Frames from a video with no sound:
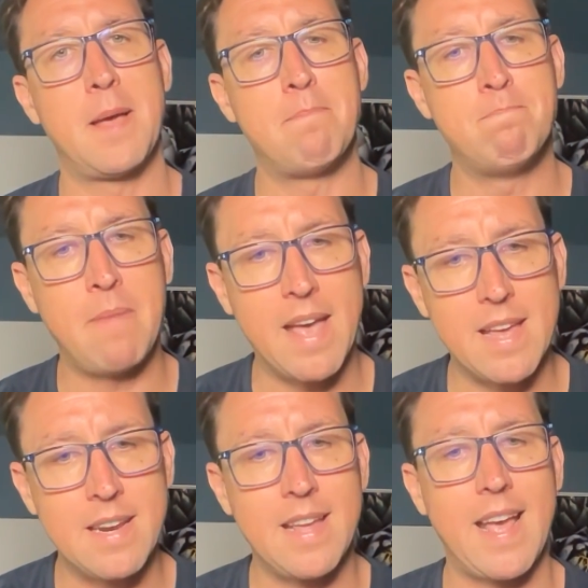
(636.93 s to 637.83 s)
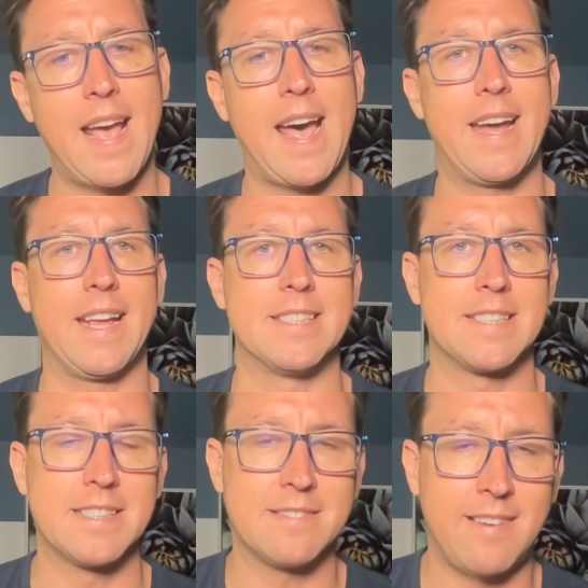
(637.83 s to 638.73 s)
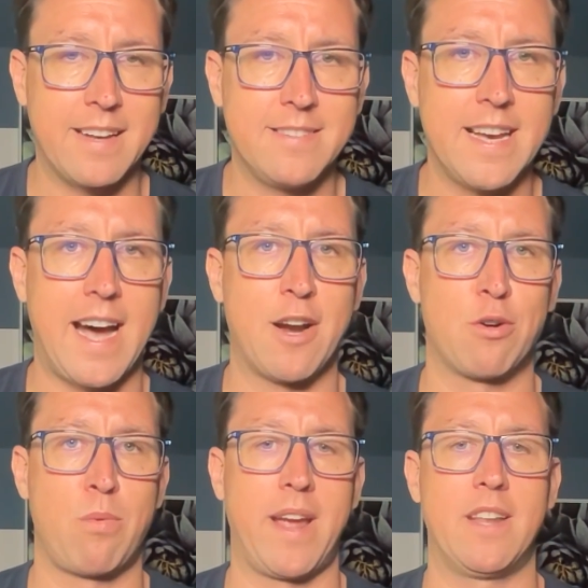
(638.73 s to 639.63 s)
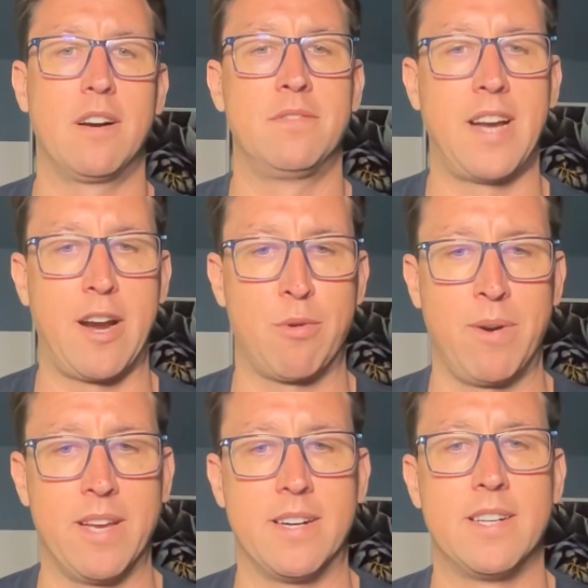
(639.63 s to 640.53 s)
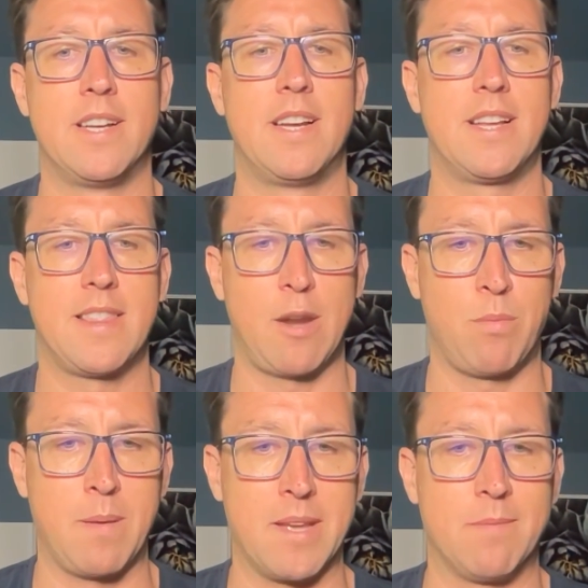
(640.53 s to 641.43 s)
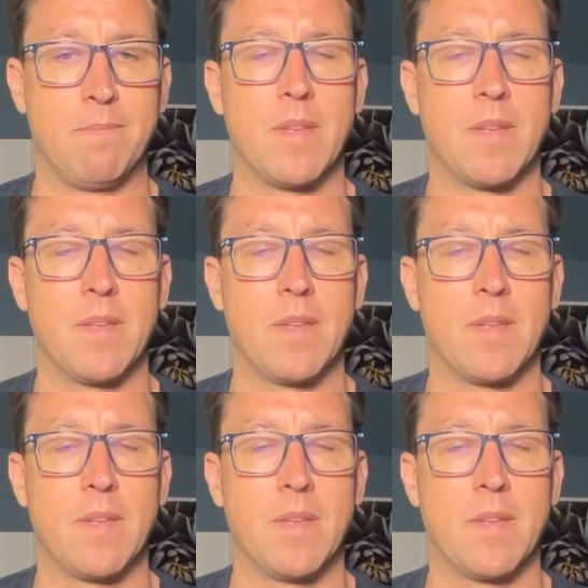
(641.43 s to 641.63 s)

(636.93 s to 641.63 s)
Men had a slightly higher rate of diarrhea than women.